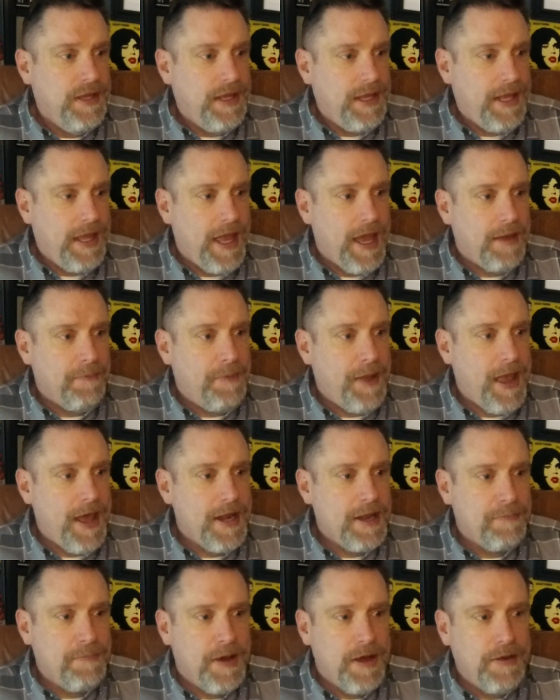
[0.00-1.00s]
He had
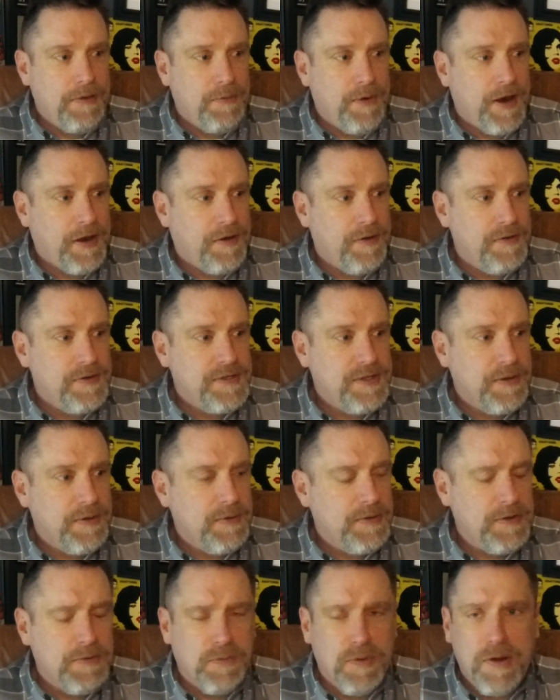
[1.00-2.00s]
Panic Button Records
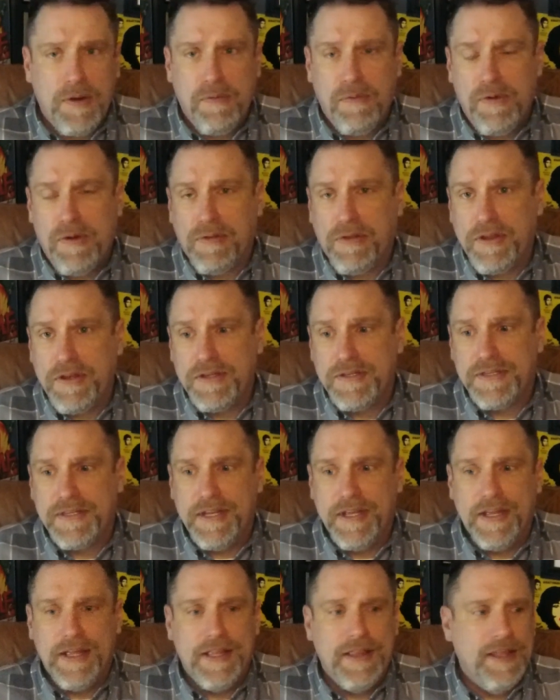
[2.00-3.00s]
uh, re-released
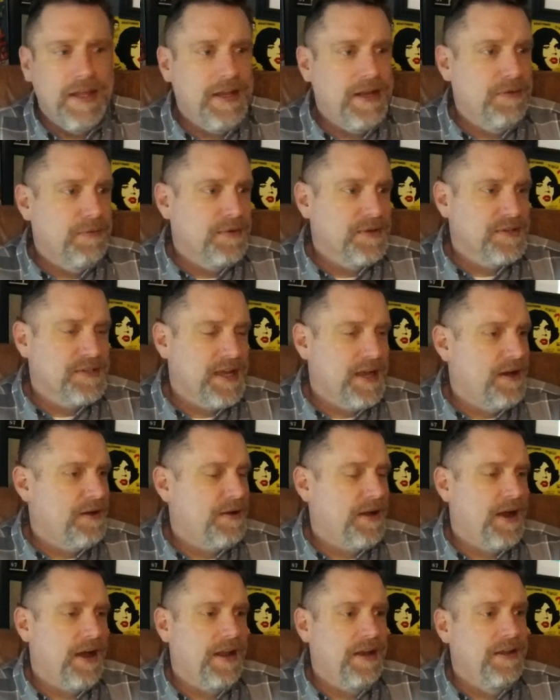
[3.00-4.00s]
it, and then it was out
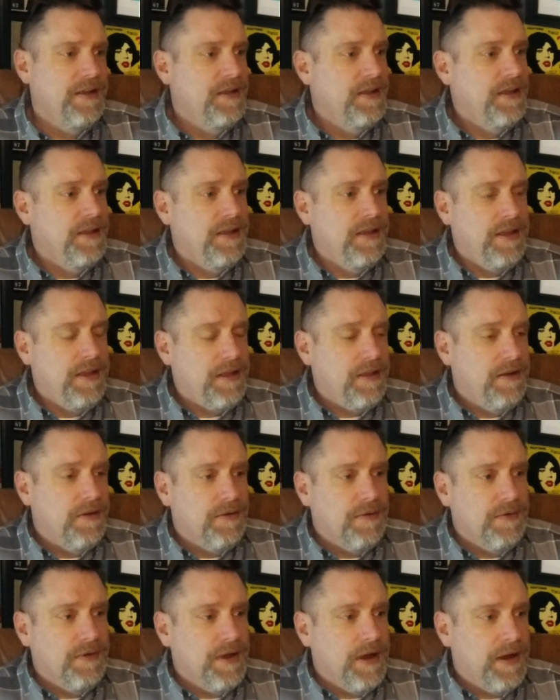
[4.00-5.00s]
on, you
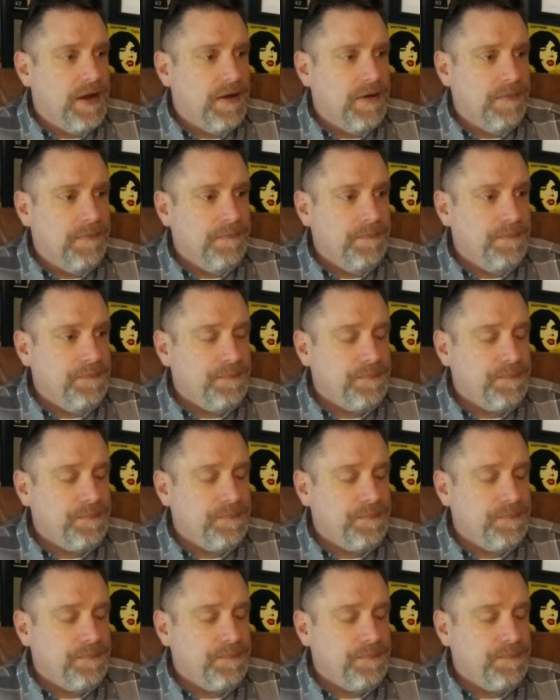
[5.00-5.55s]
know, um,